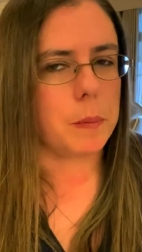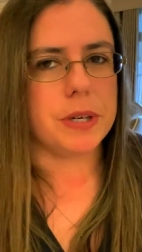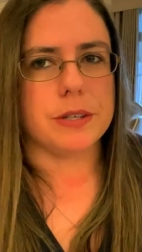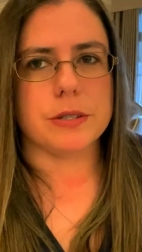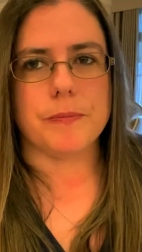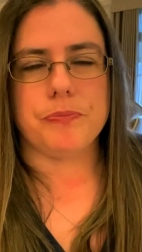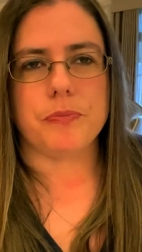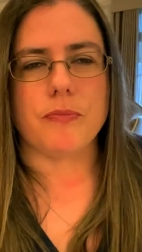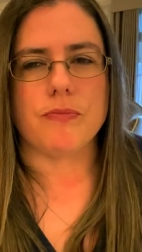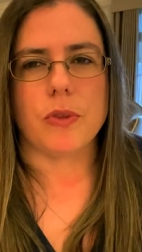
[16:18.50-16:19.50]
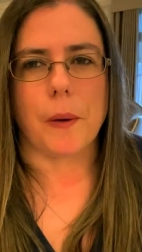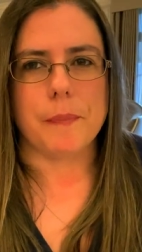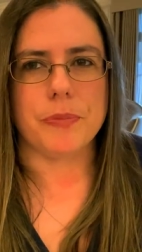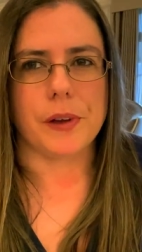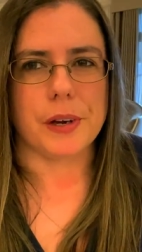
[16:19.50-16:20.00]
but it's
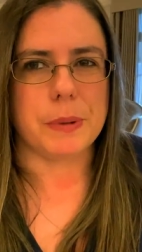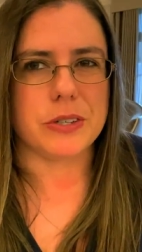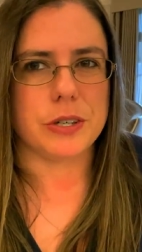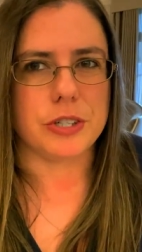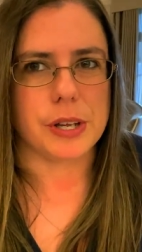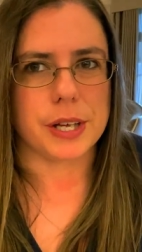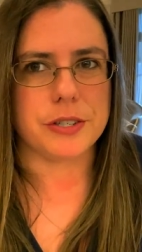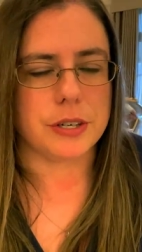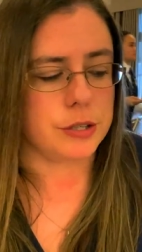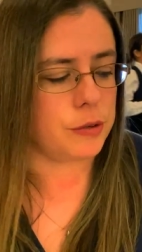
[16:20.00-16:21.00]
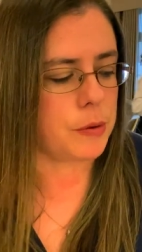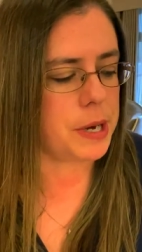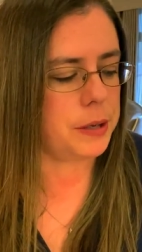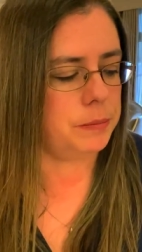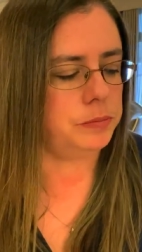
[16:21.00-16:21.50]
like a bit too gelatinous for
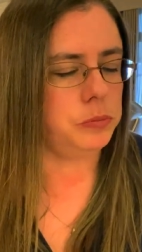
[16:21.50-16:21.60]
me.